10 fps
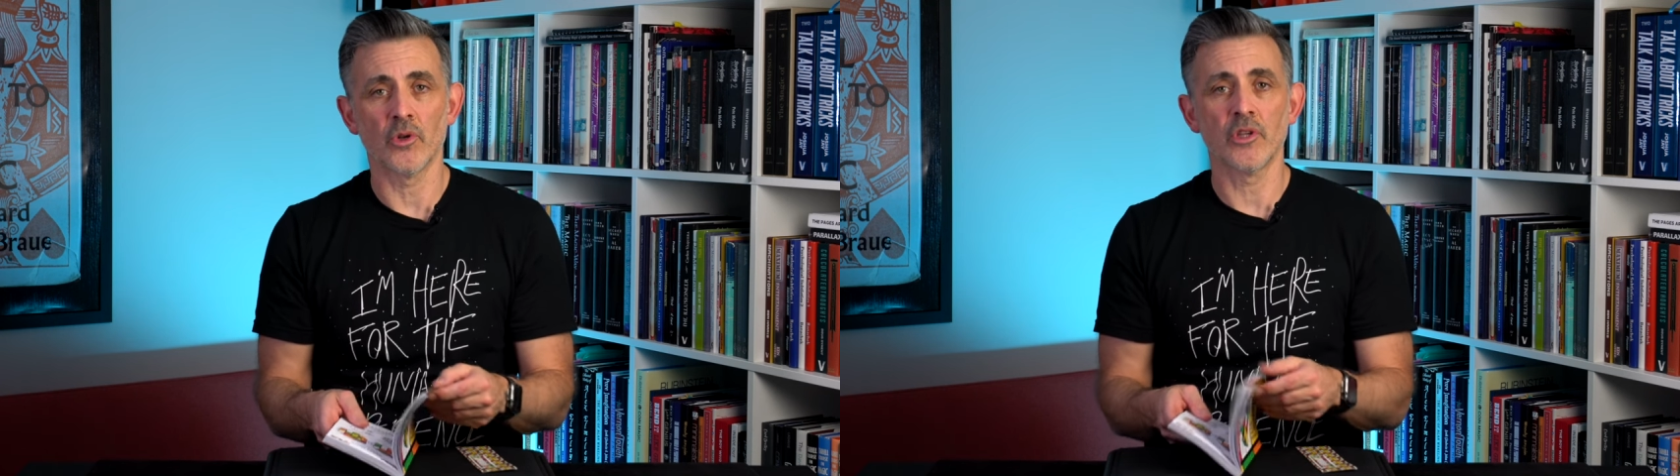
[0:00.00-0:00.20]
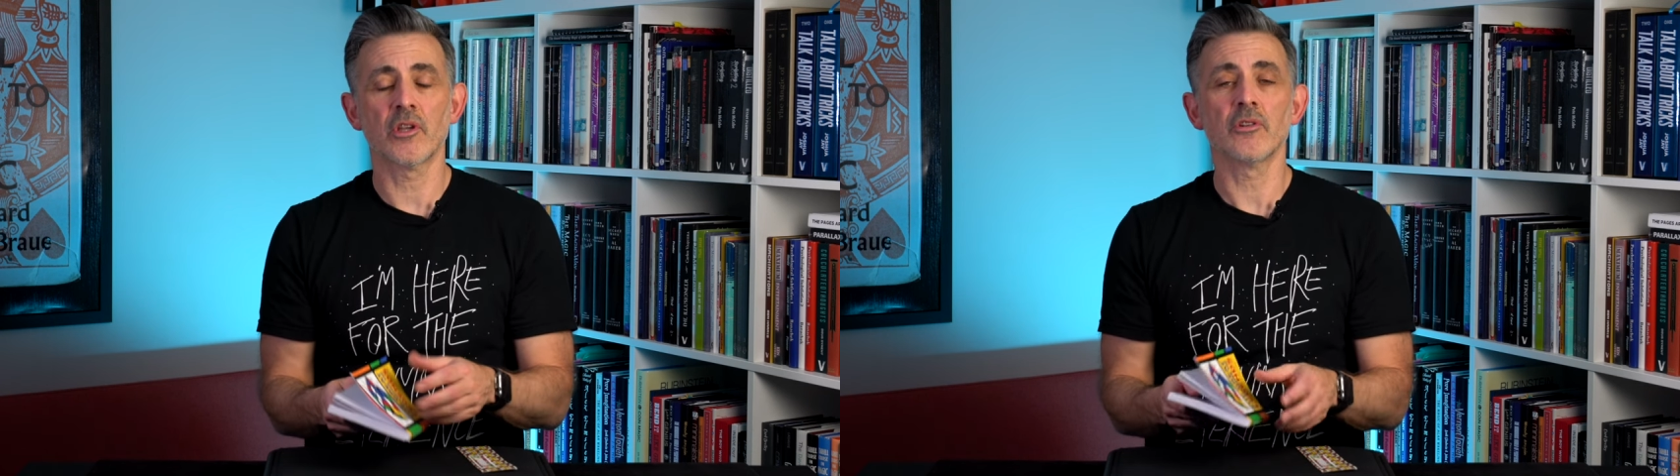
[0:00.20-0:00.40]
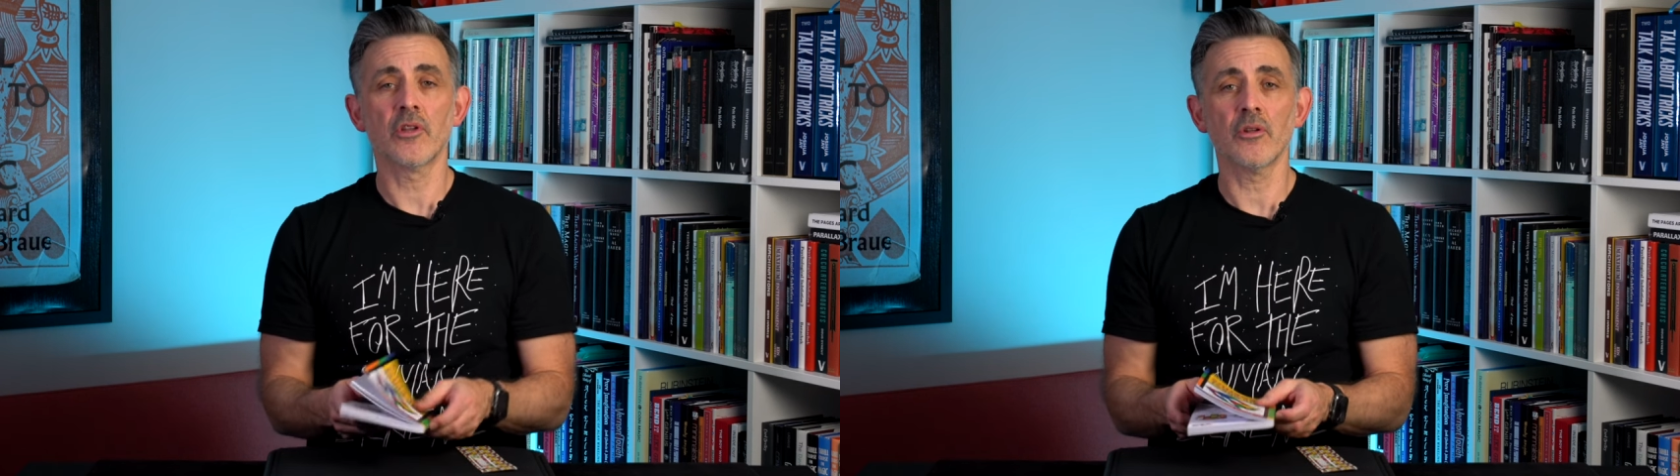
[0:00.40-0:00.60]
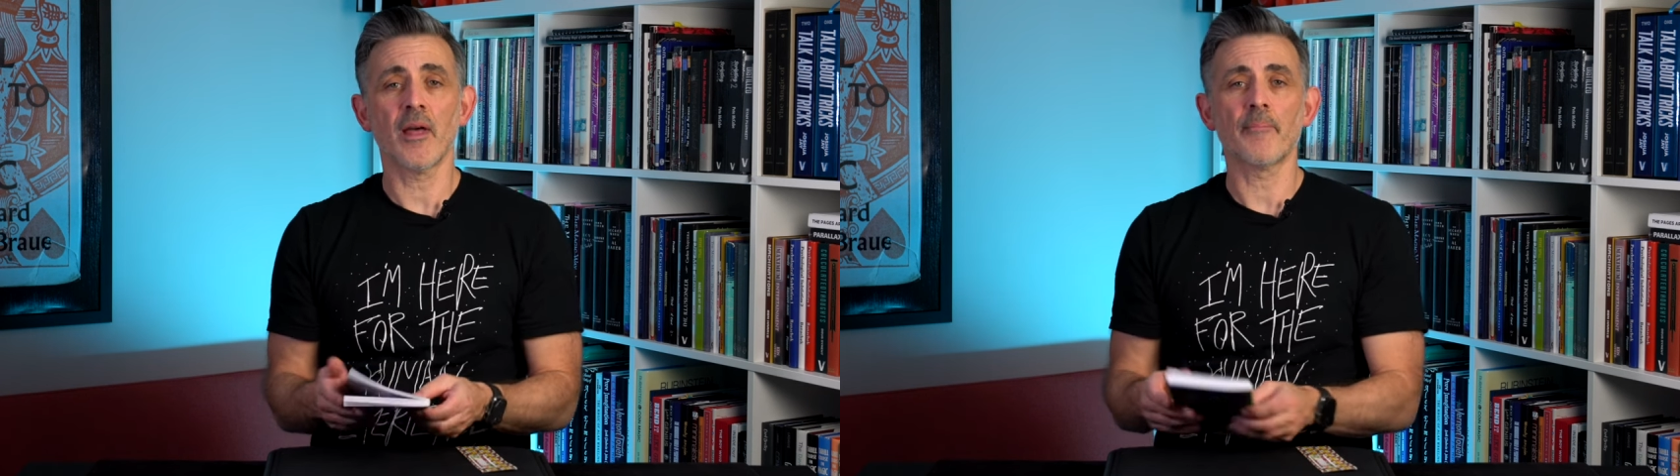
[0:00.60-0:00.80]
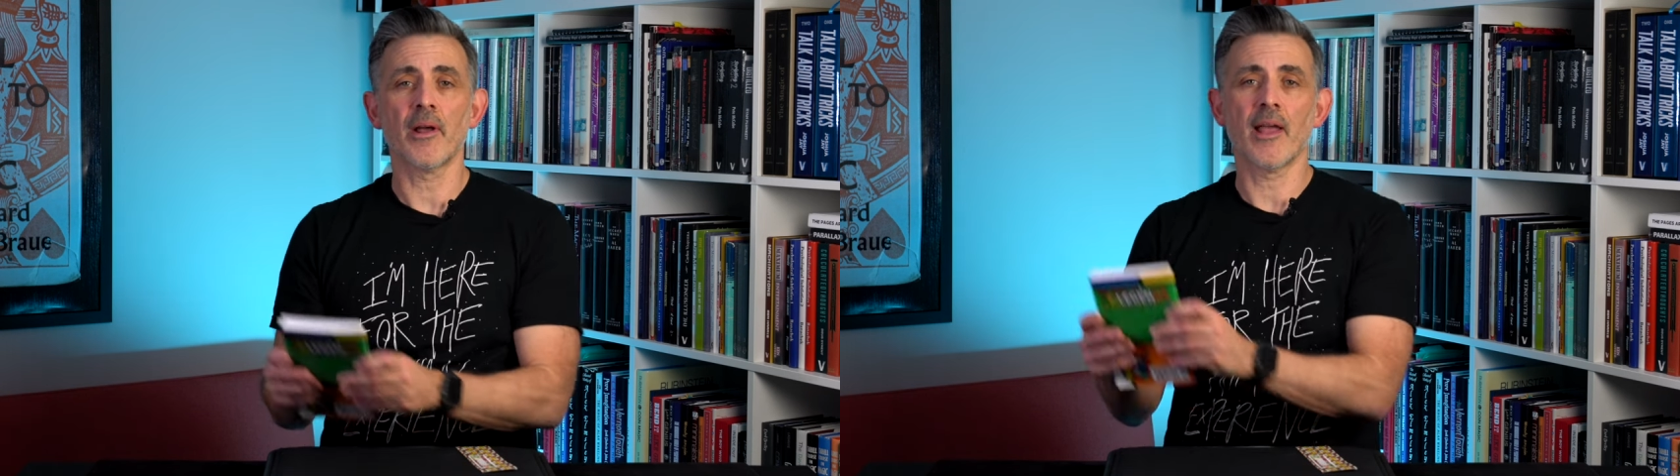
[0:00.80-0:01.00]
You can do
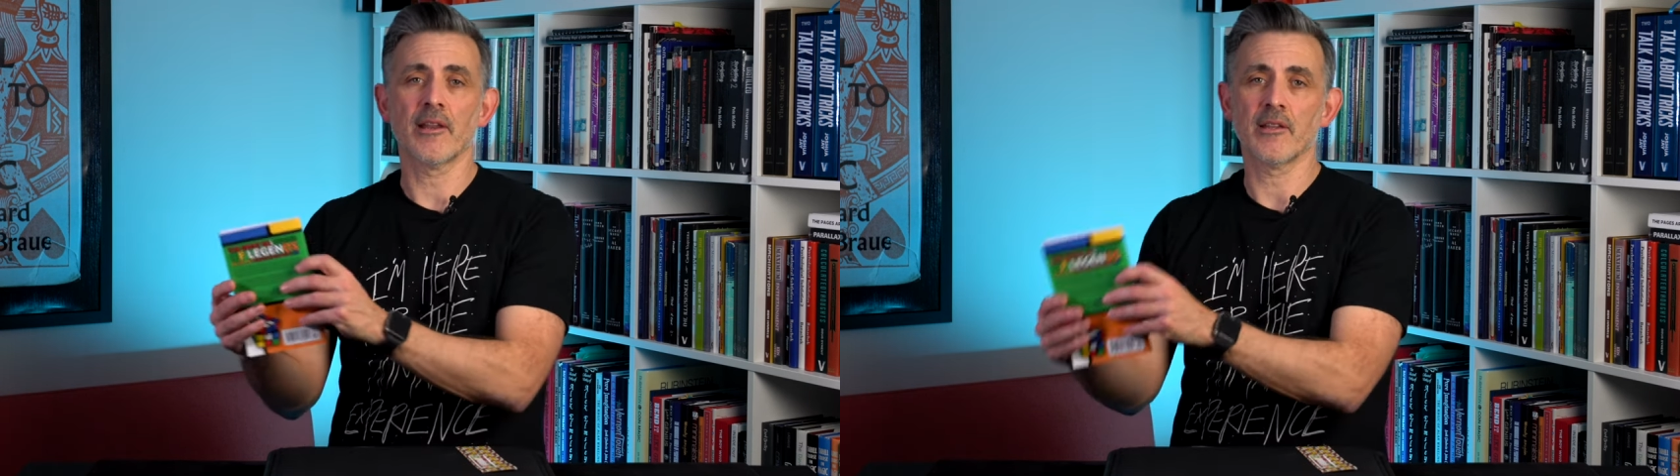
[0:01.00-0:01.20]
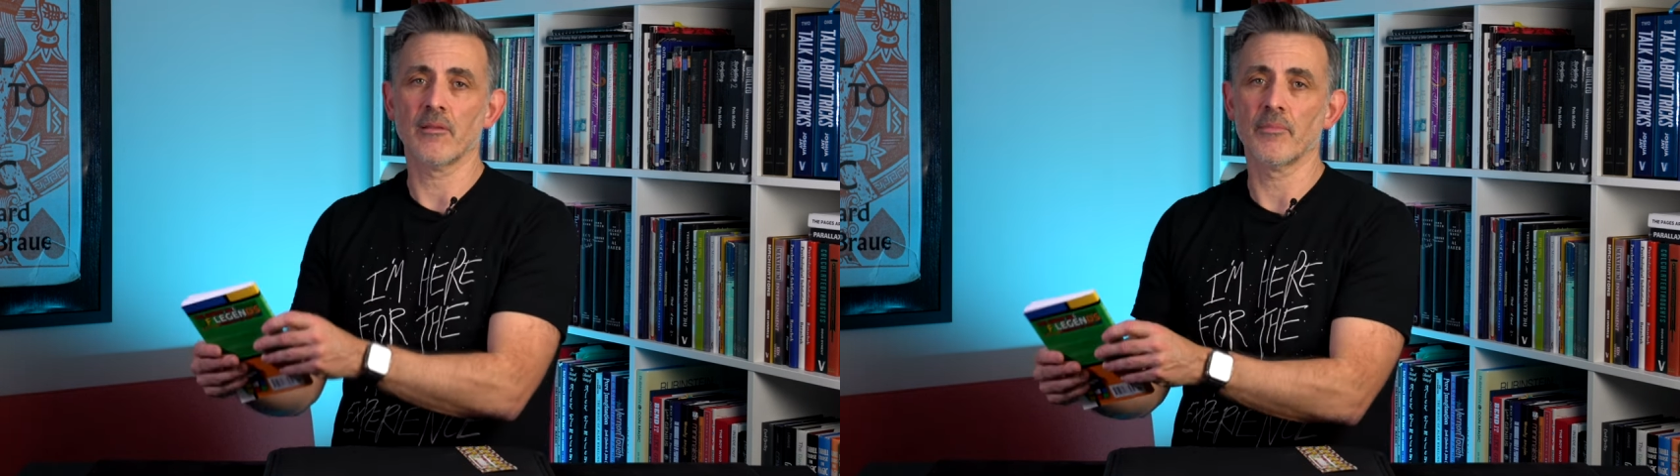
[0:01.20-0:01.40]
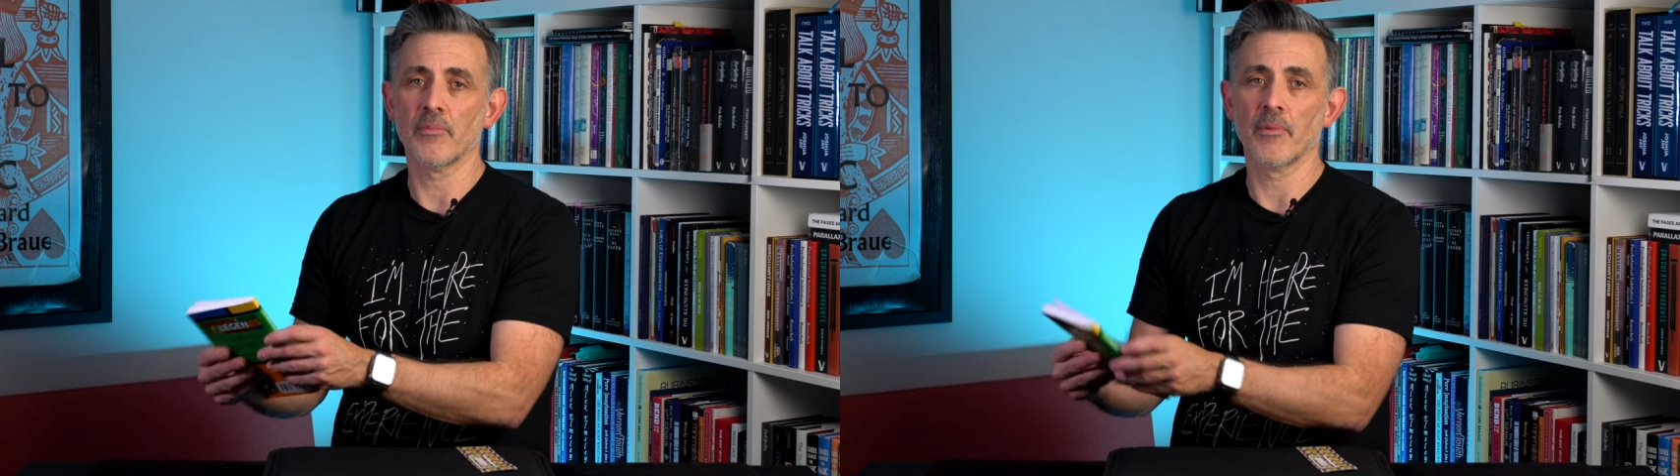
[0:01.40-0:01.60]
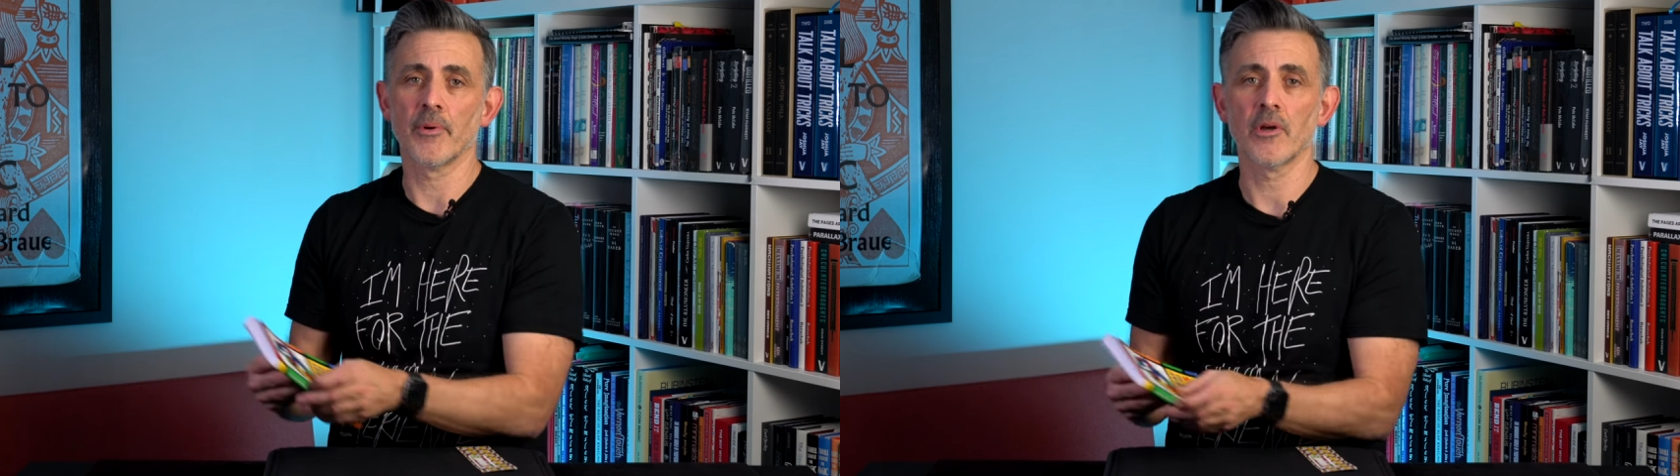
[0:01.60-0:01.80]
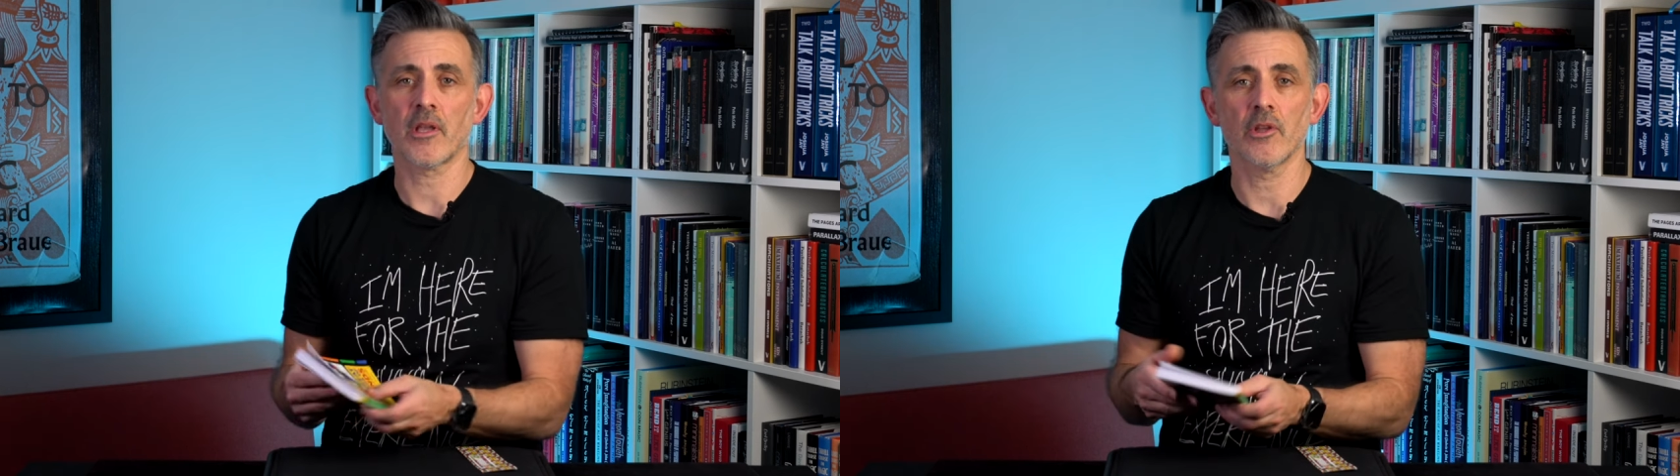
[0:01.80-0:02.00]
that by handing them the book.